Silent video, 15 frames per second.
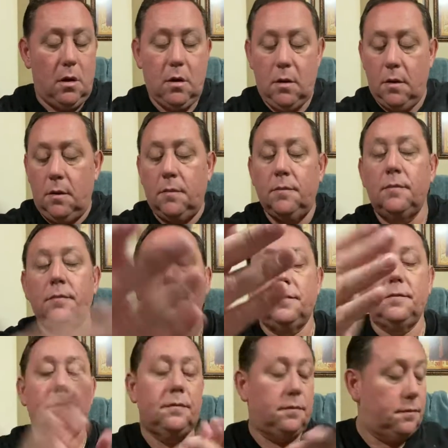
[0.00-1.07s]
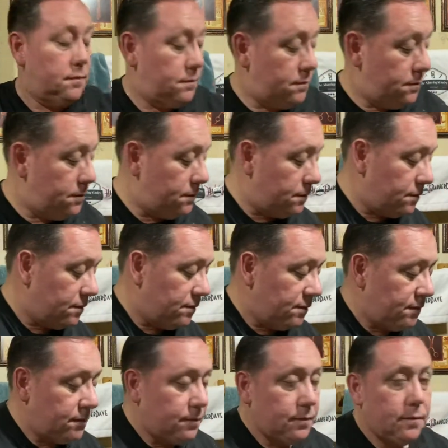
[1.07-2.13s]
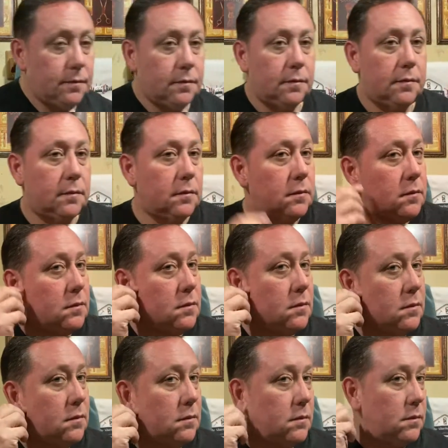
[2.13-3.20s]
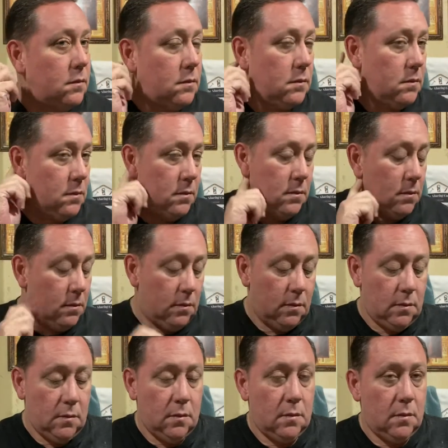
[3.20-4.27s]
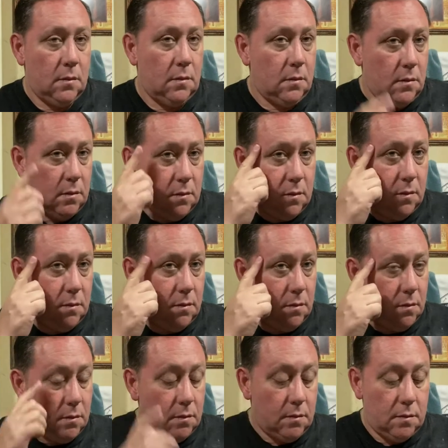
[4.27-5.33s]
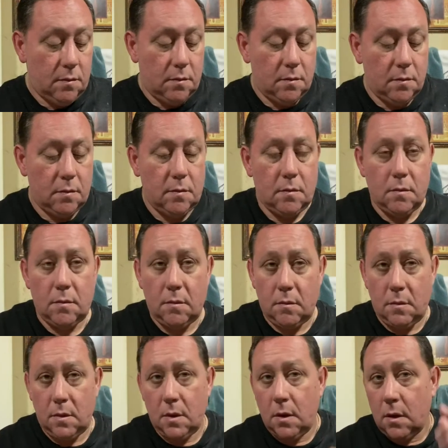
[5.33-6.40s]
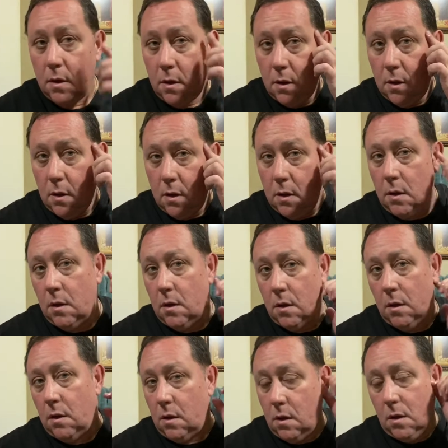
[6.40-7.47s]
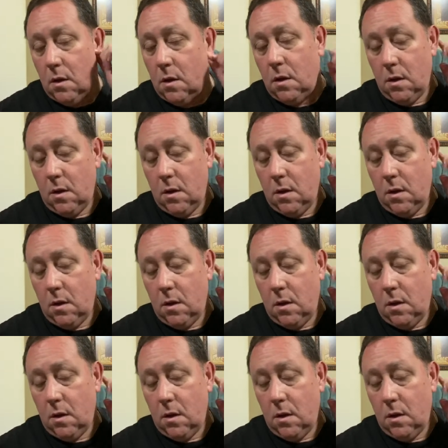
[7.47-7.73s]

(silence)